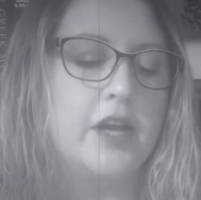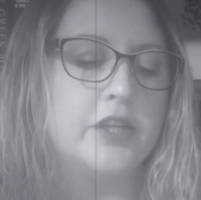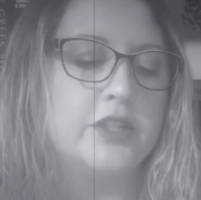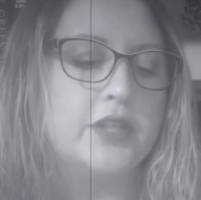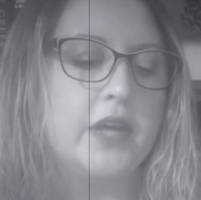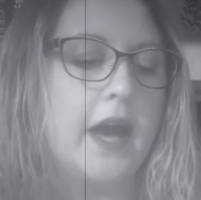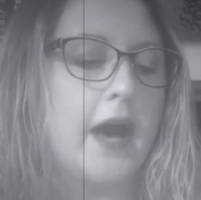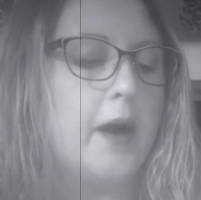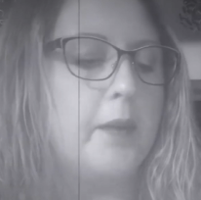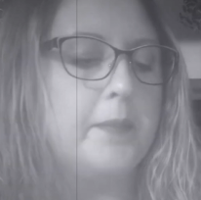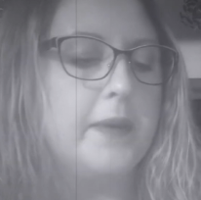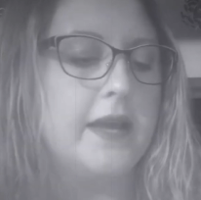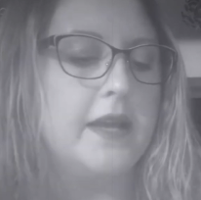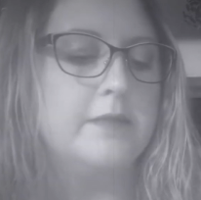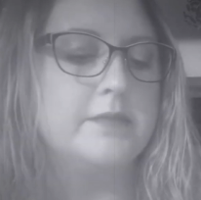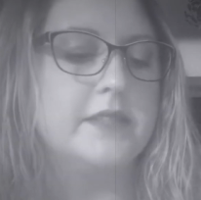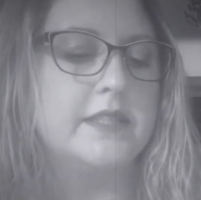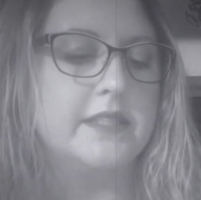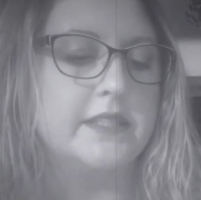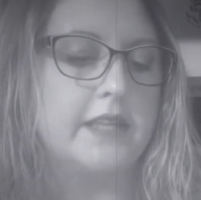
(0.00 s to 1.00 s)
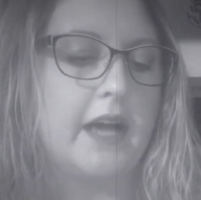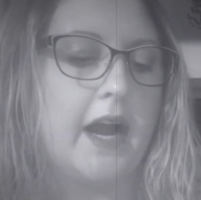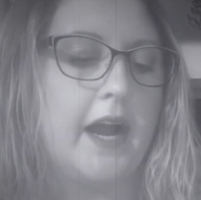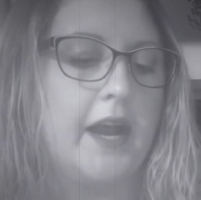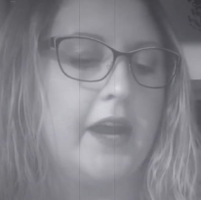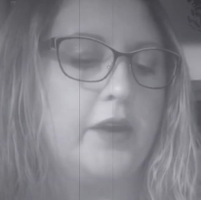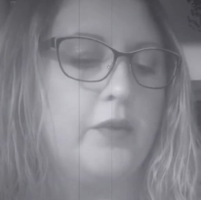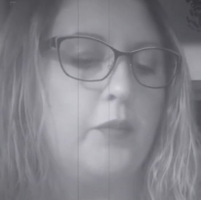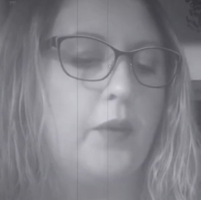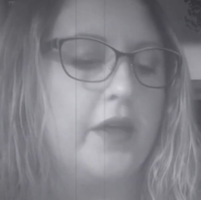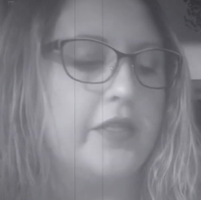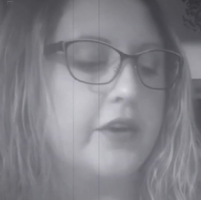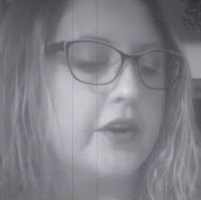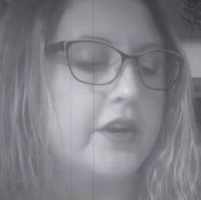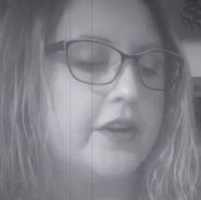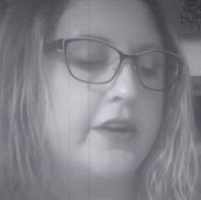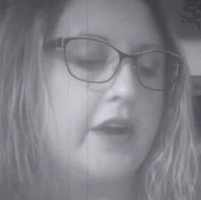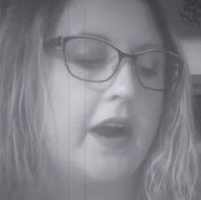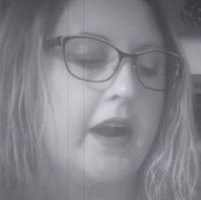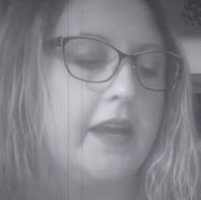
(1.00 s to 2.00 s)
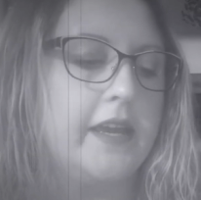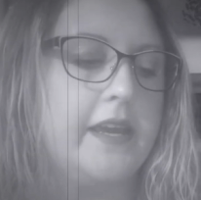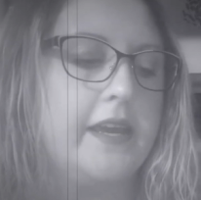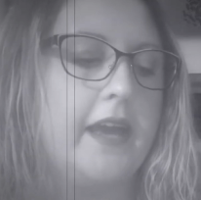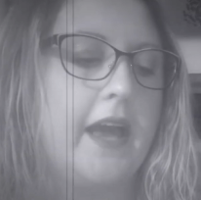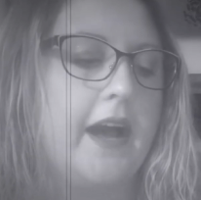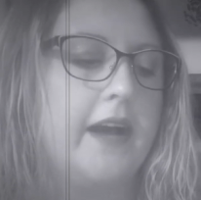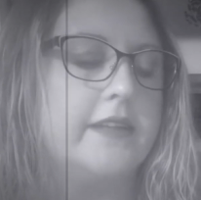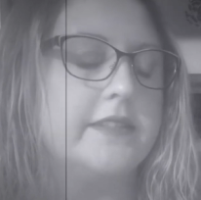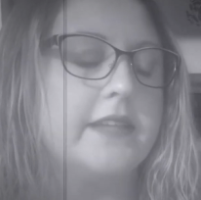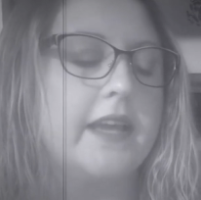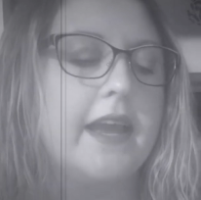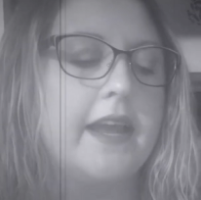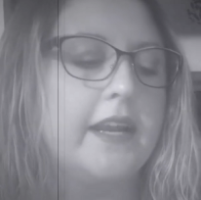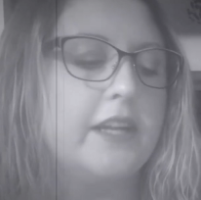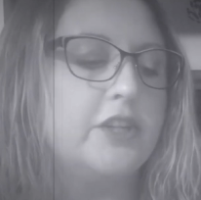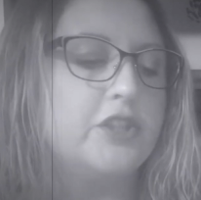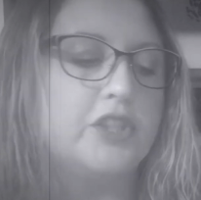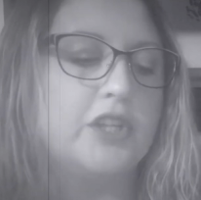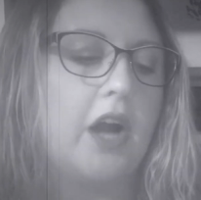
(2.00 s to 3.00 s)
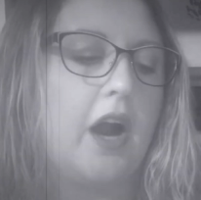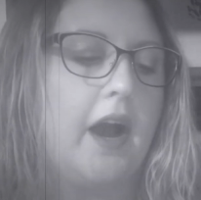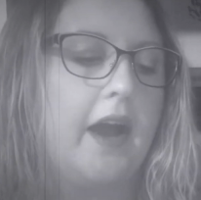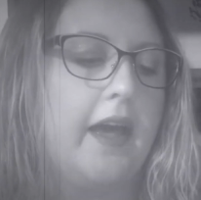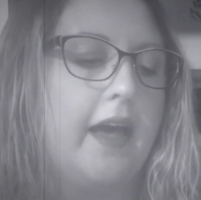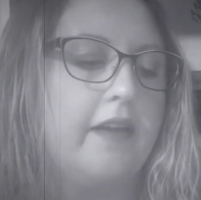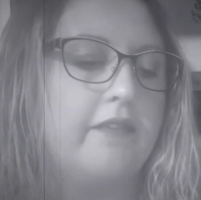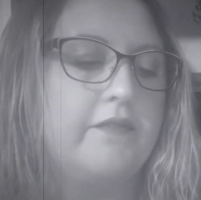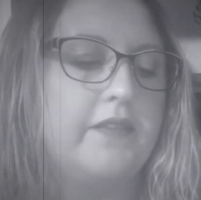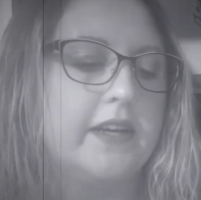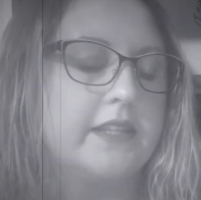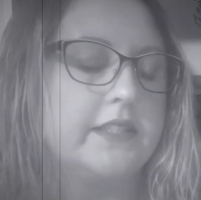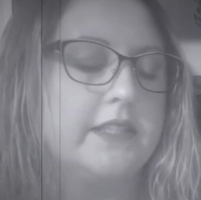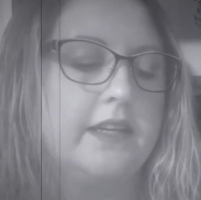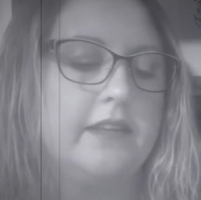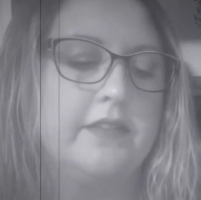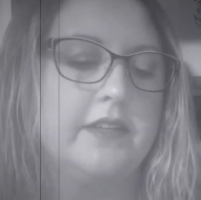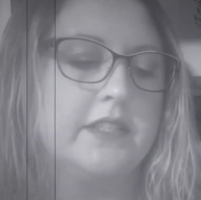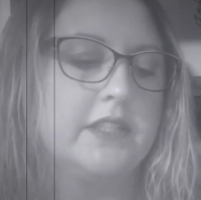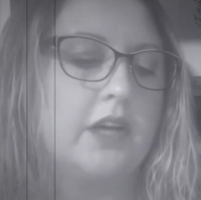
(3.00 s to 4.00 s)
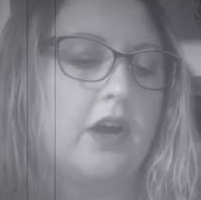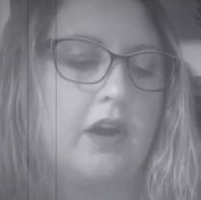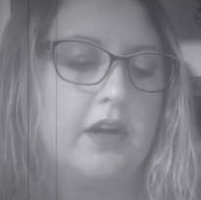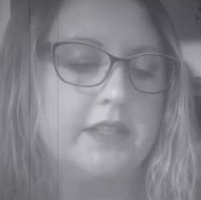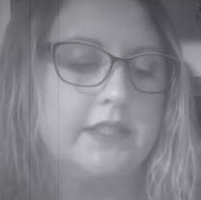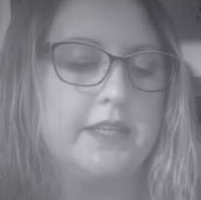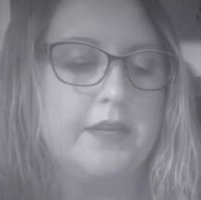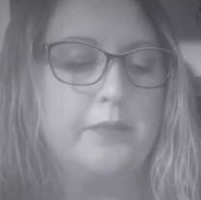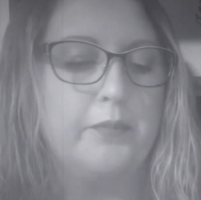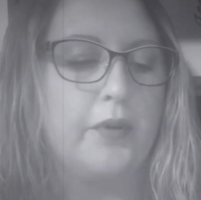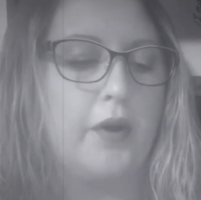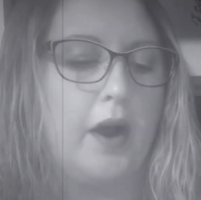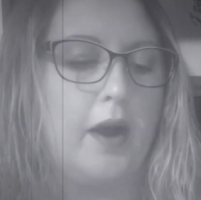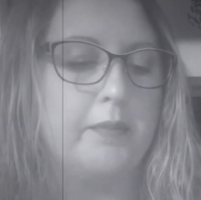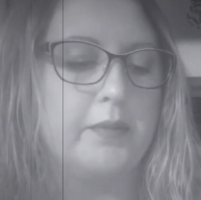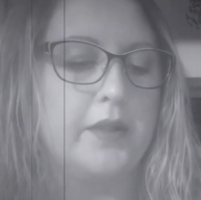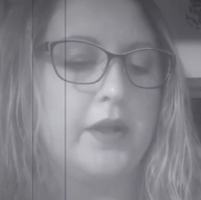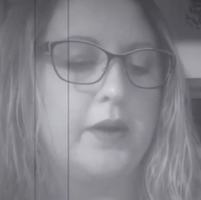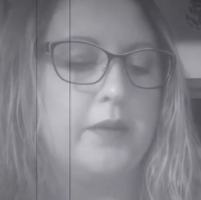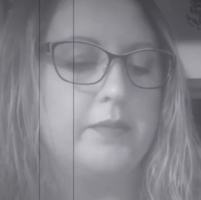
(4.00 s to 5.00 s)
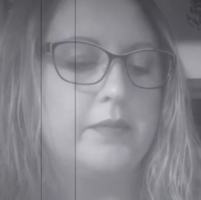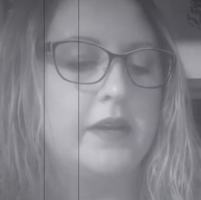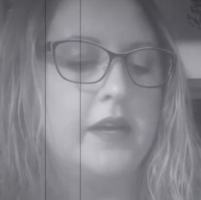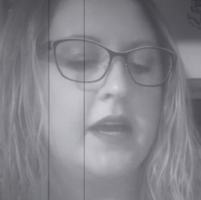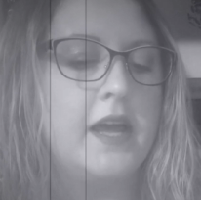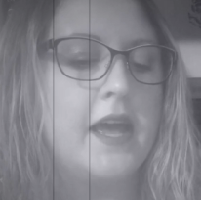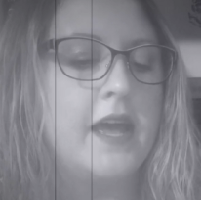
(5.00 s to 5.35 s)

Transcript: to help him decide whether or not he has any shot at fixing this haunting problem.